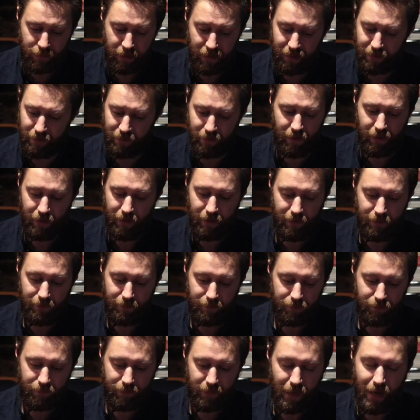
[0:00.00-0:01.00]
but
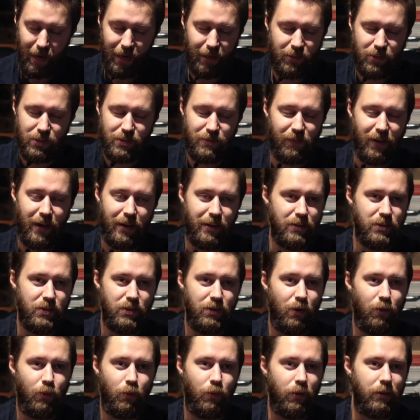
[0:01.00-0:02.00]
I just find
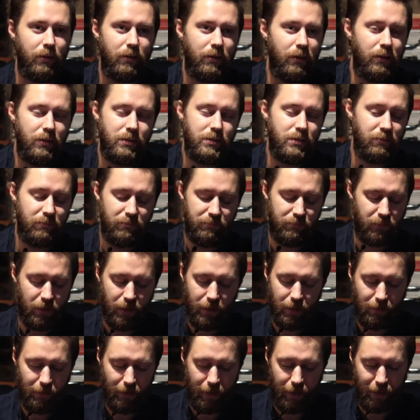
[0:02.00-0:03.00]
it's not worth it,
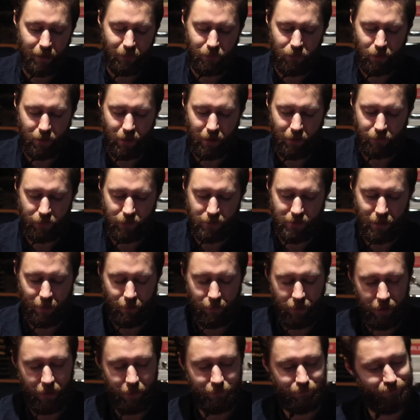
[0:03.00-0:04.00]
right? If you care for
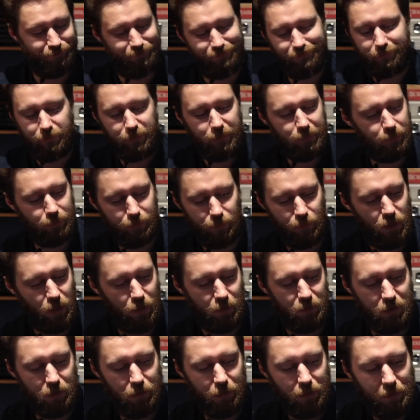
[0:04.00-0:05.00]
somebody,
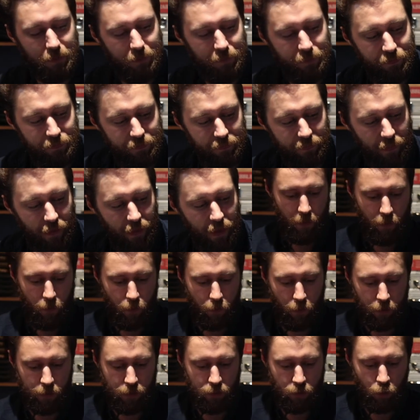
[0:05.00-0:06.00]
don't do it.
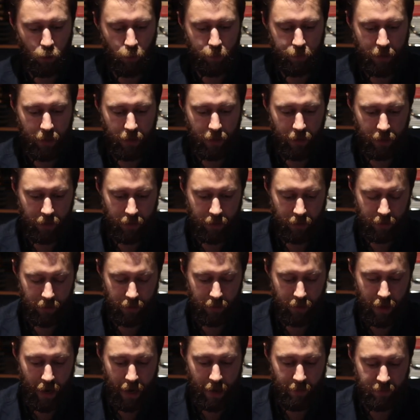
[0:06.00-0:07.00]
Worst opening
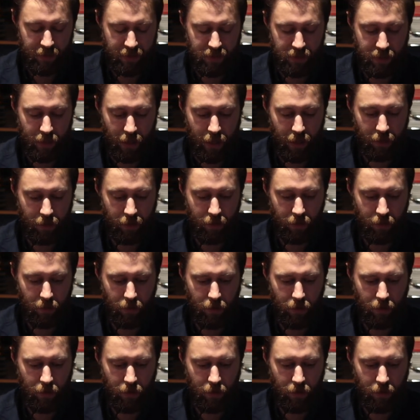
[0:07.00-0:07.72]
night mistake?